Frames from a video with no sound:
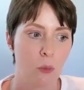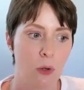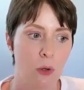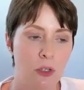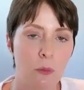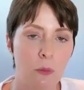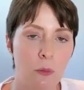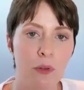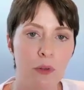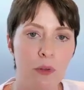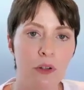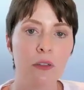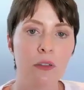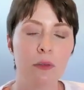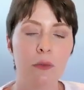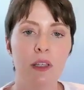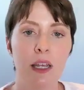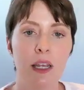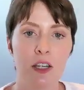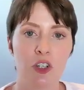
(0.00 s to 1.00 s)
When you build
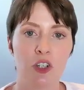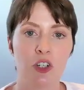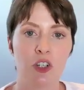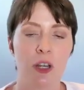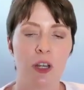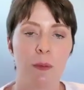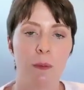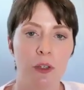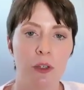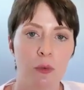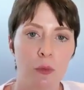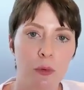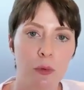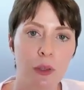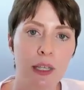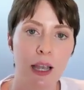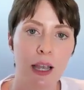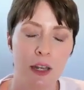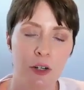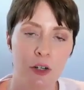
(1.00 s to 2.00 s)
a relationship and you
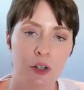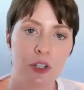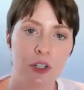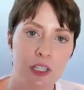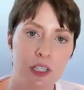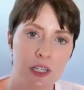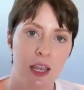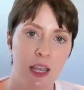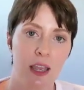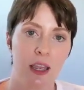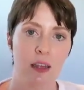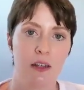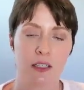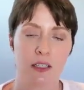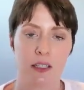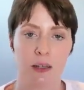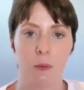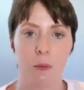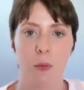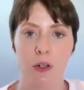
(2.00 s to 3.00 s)
really understand
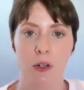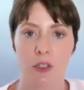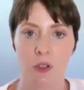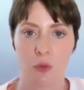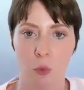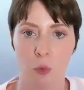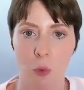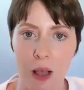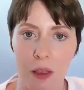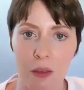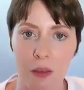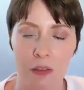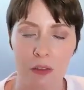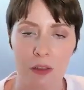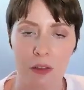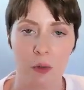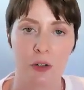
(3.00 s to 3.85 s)
someone's wealth,